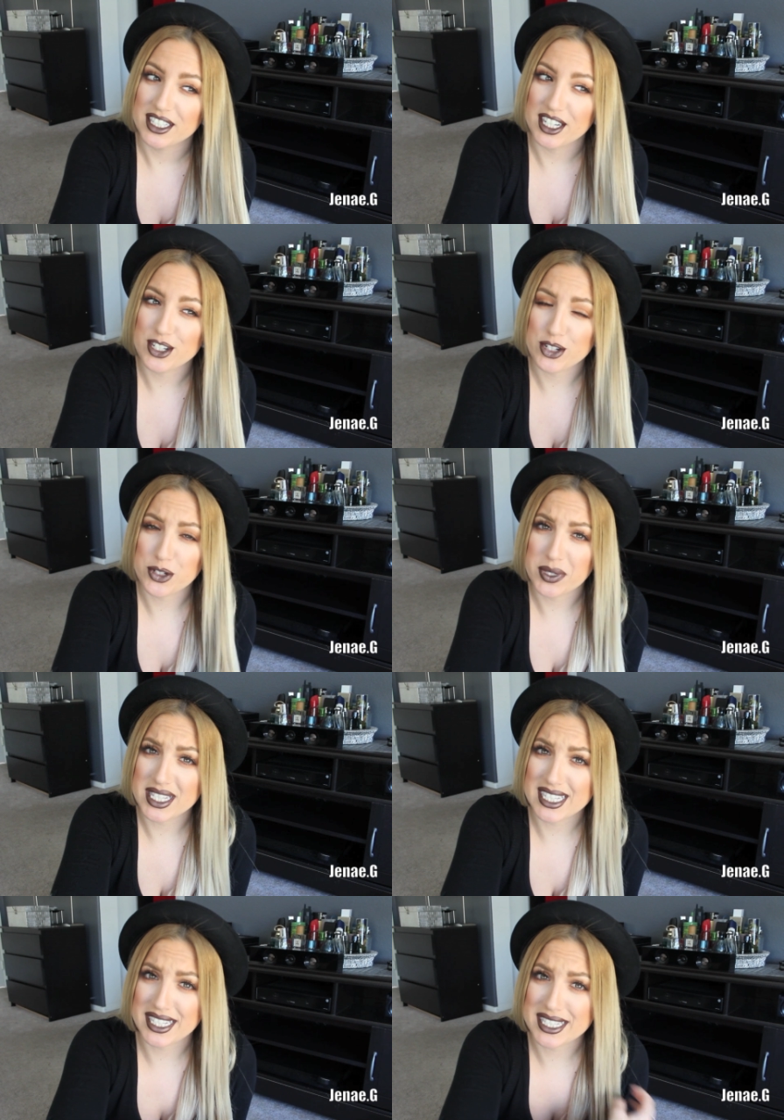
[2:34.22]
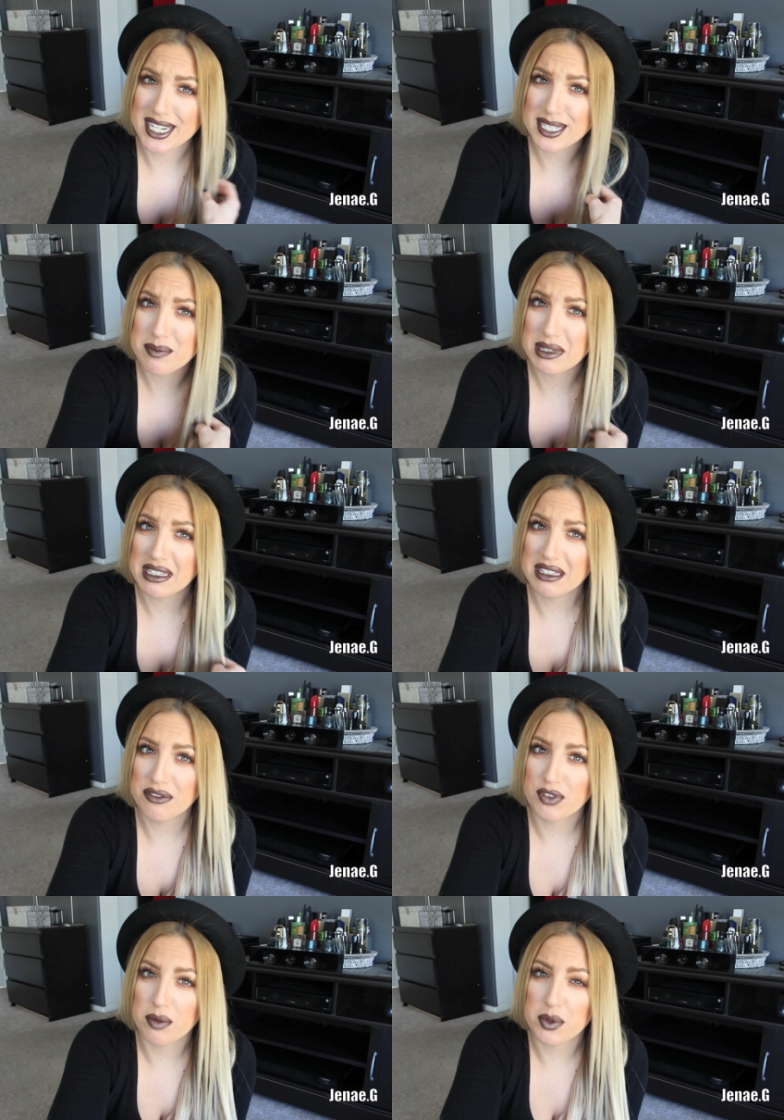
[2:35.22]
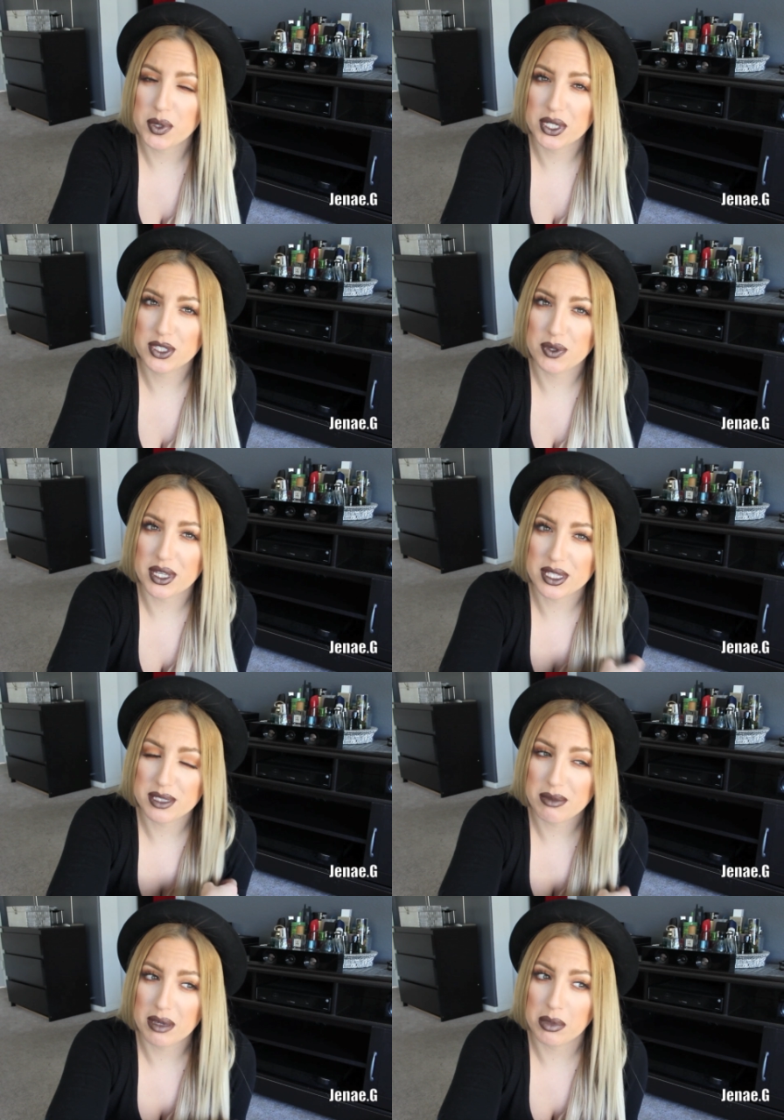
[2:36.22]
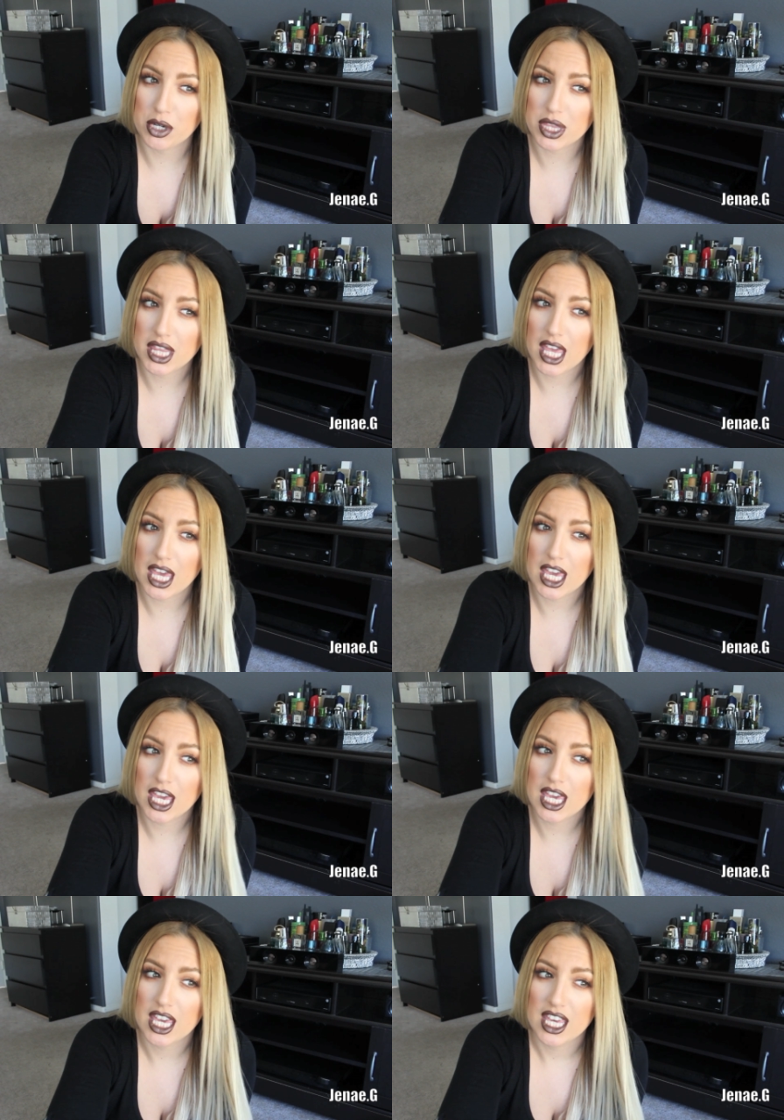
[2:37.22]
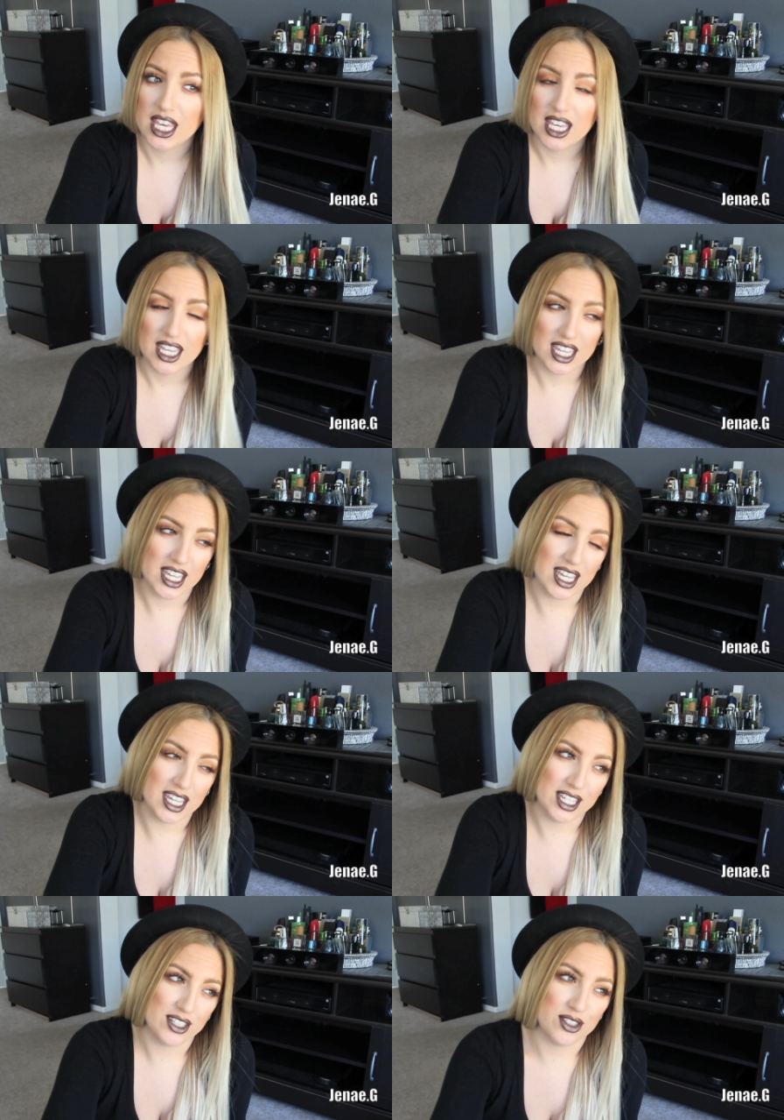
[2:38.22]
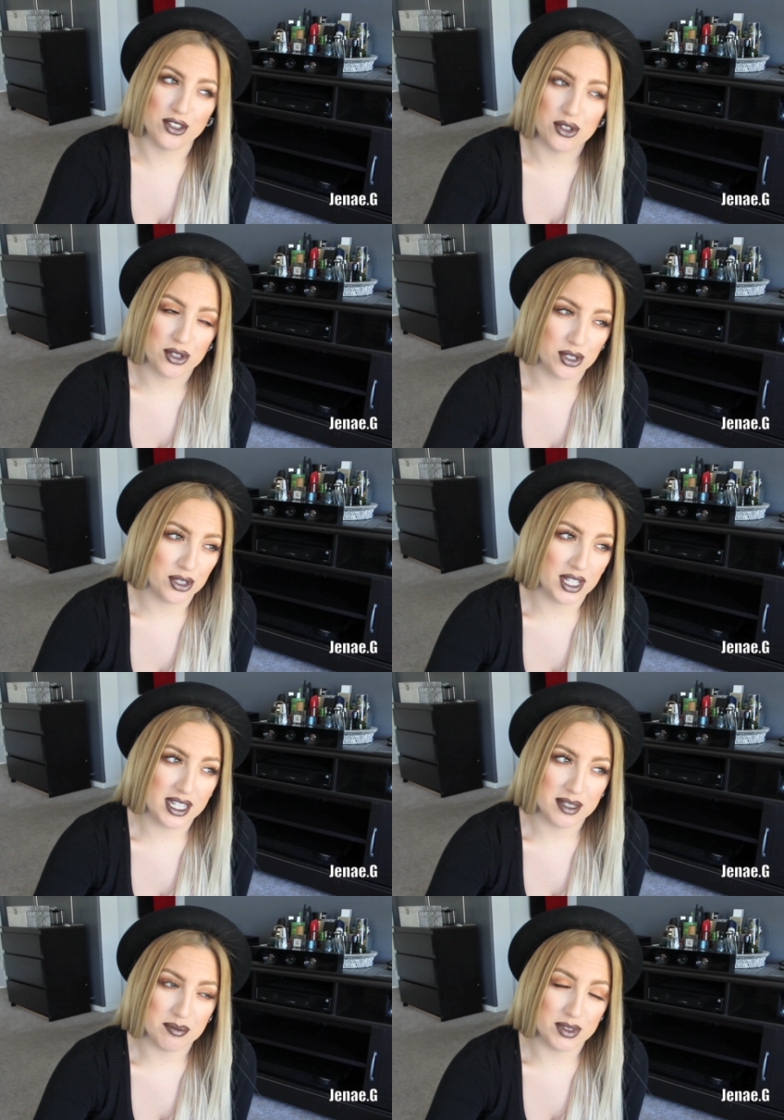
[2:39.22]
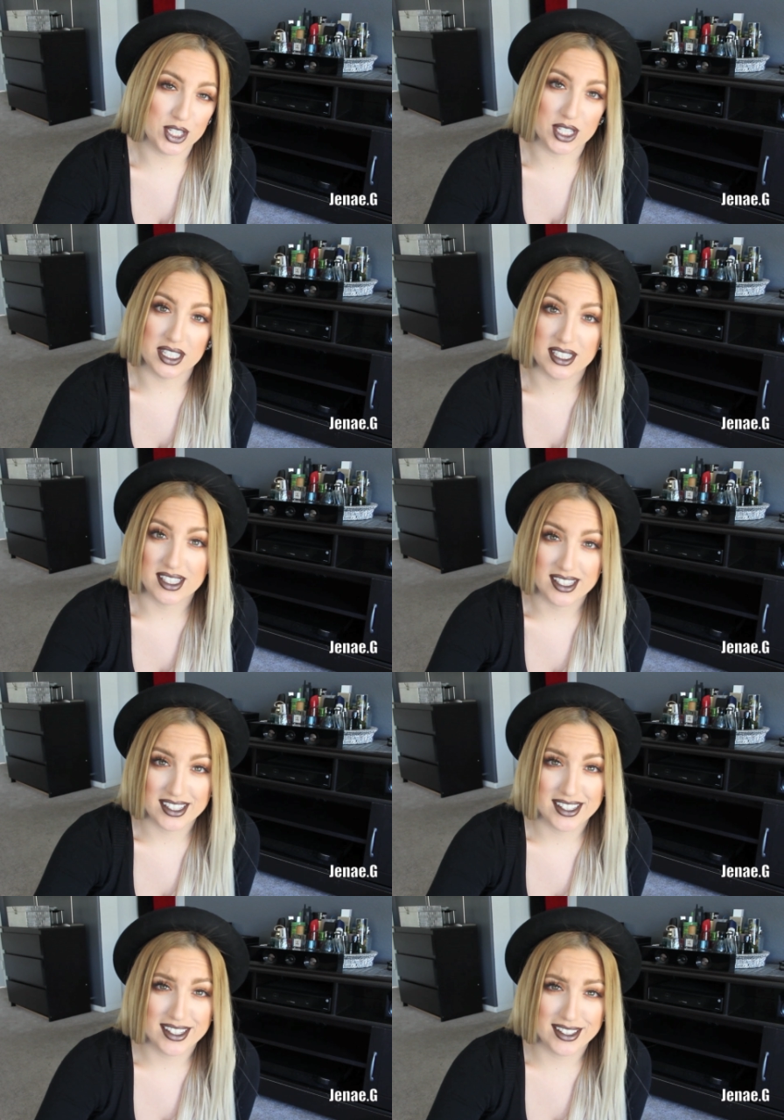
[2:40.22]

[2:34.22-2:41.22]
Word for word: I turn twenty-six next month. February twelfth is my birthday. And girl, I'm just